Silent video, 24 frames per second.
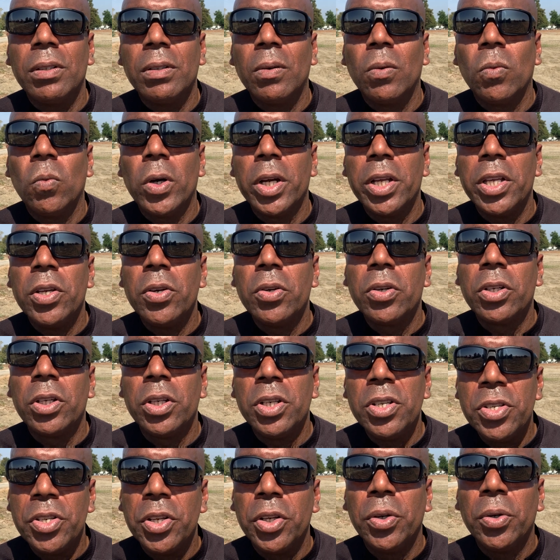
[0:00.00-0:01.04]
what you
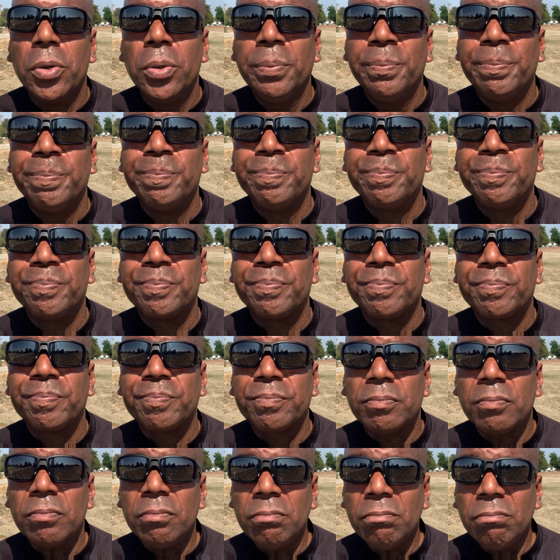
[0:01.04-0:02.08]
could do
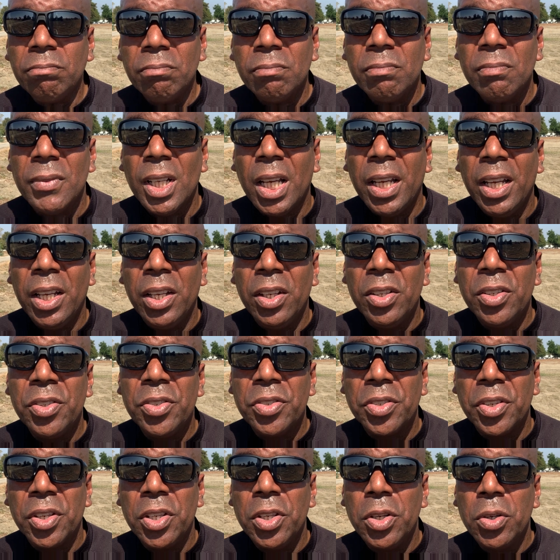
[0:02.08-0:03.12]

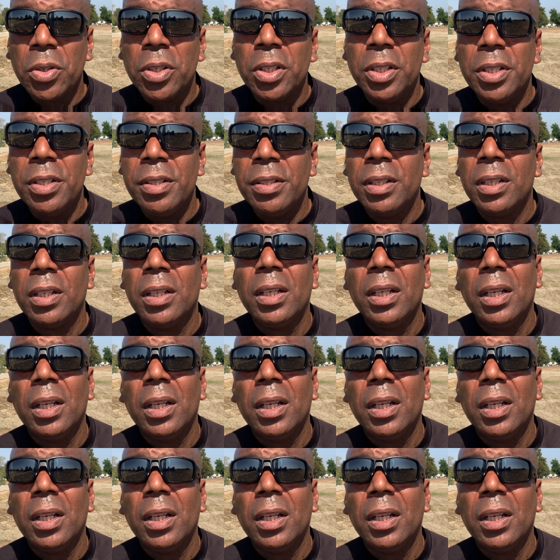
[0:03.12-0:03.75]
is you could